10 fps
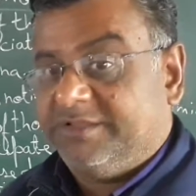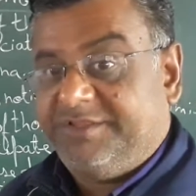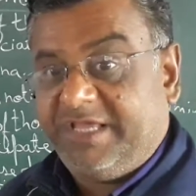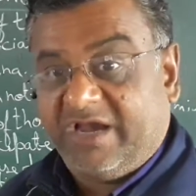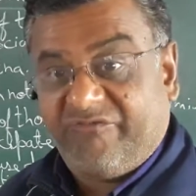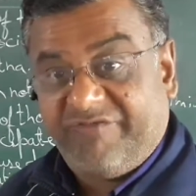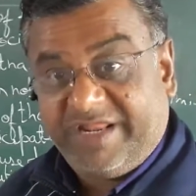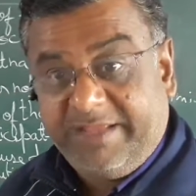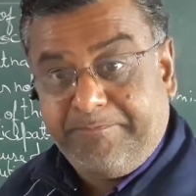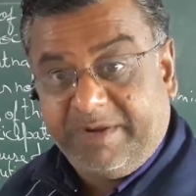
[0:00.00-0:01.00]
They are
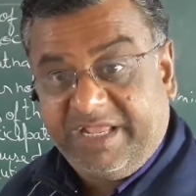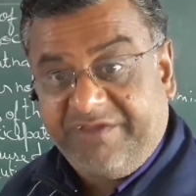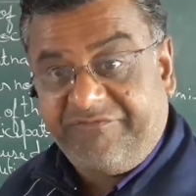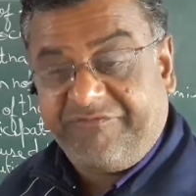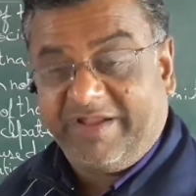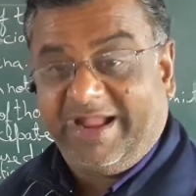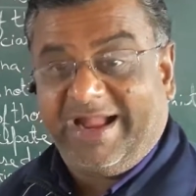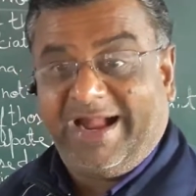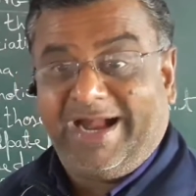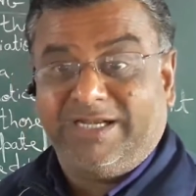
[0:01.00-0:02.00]
very brief
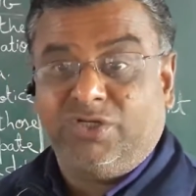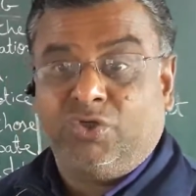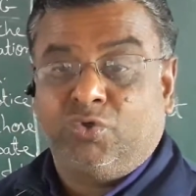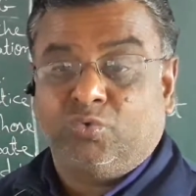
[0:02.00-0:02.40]
and